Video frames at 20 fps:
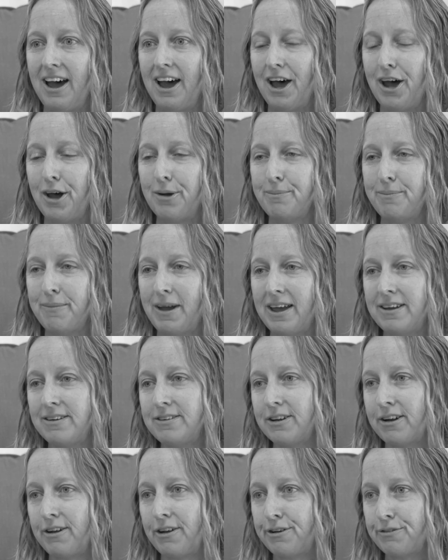And
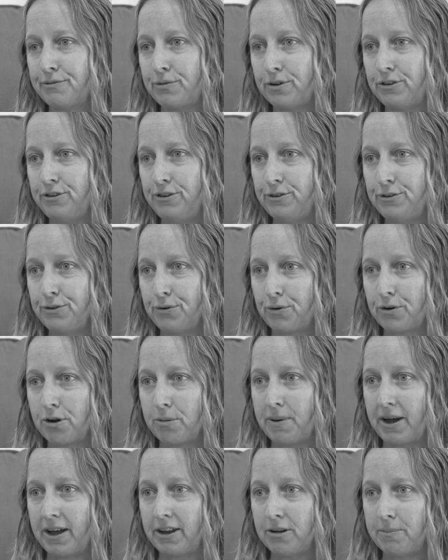a lot of what you talk
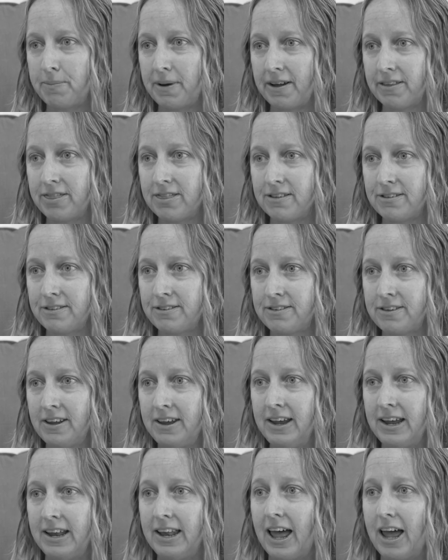about this
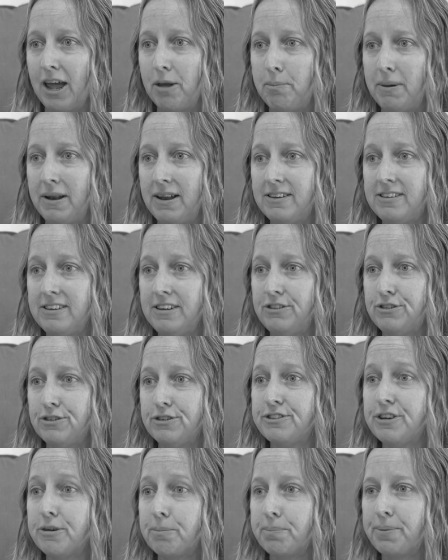liability to
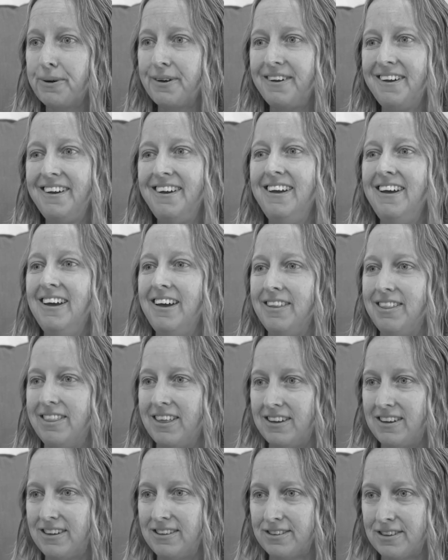tip
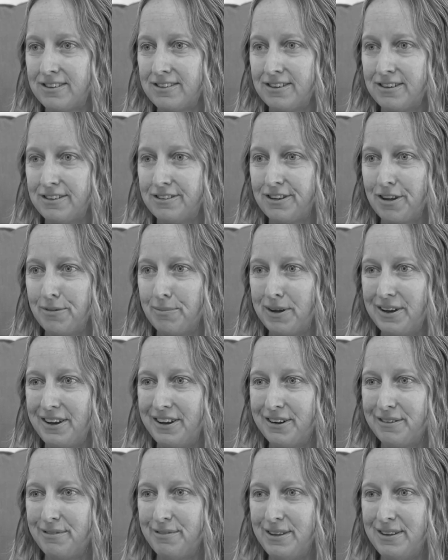that exists in so many
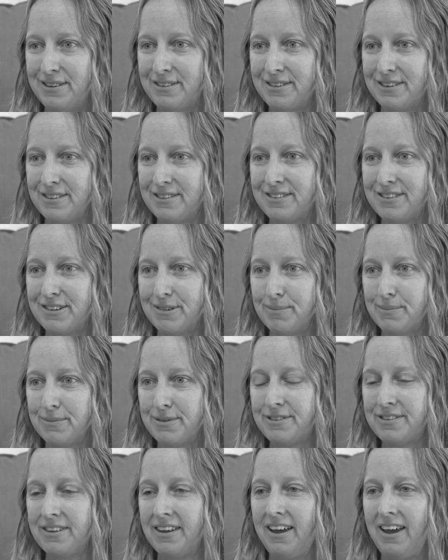of these
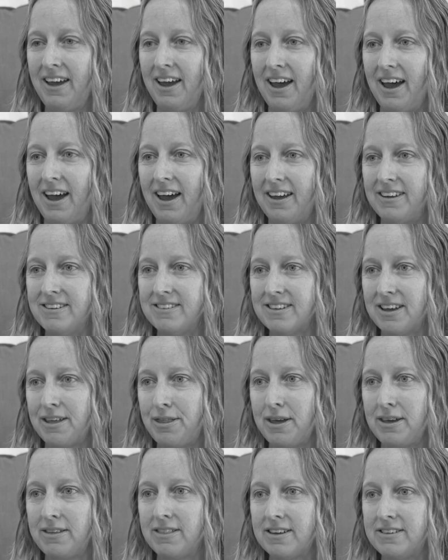systems. And I
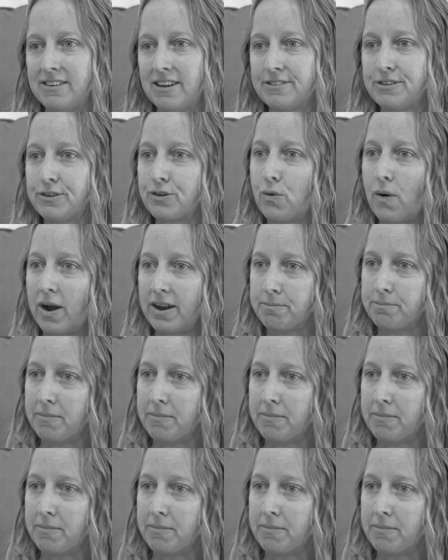think that doesn't quite